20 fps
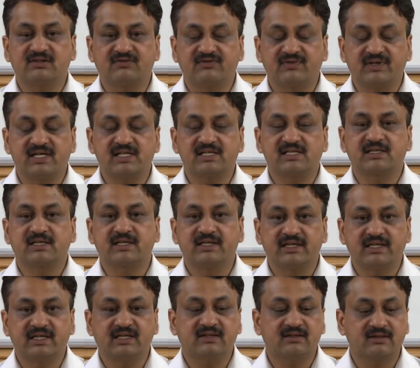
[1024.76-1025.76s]
phase,
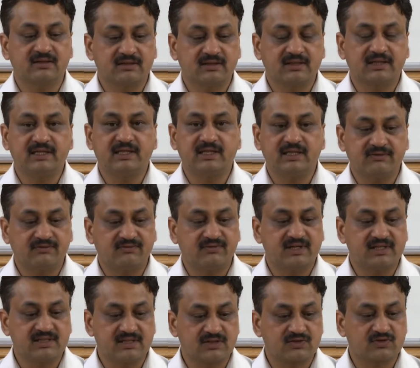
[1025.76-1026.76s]
cleanup
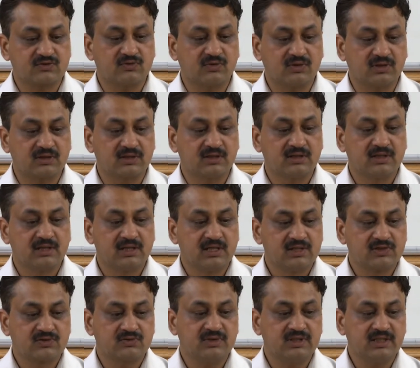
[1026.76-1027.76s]
phase, and so on.
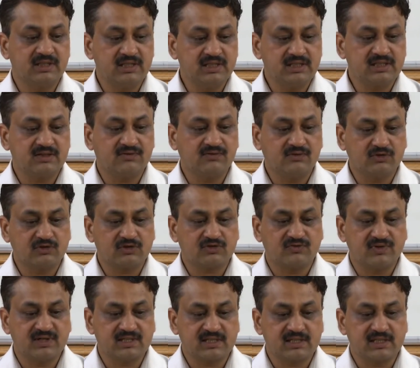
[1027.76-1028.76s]
So, in each of those
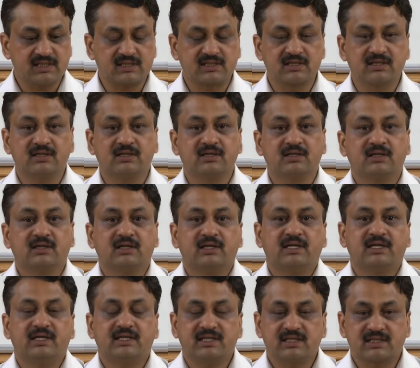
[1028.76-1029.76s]
phases,
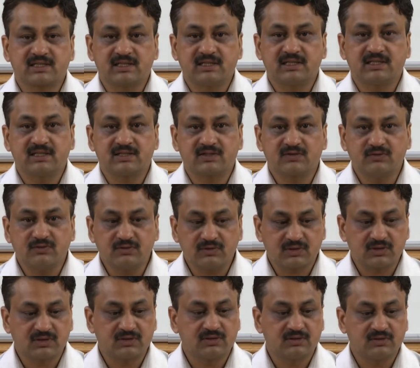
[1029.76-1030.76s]
it is good
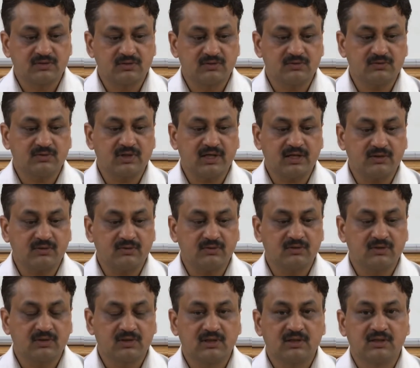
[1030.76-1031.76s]
to have
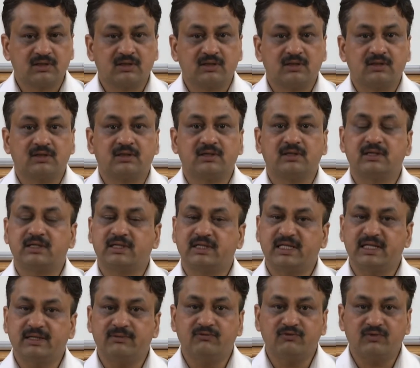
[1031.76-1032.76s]

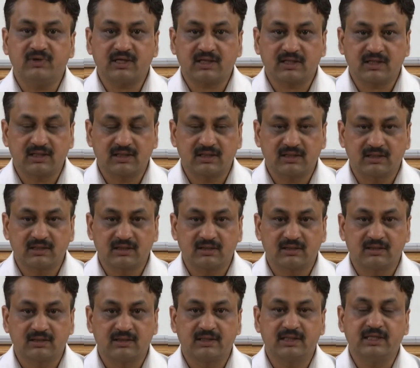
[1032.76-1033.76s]
teamwork
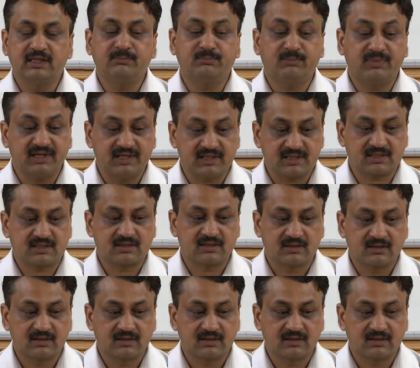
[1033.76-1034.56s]
in place.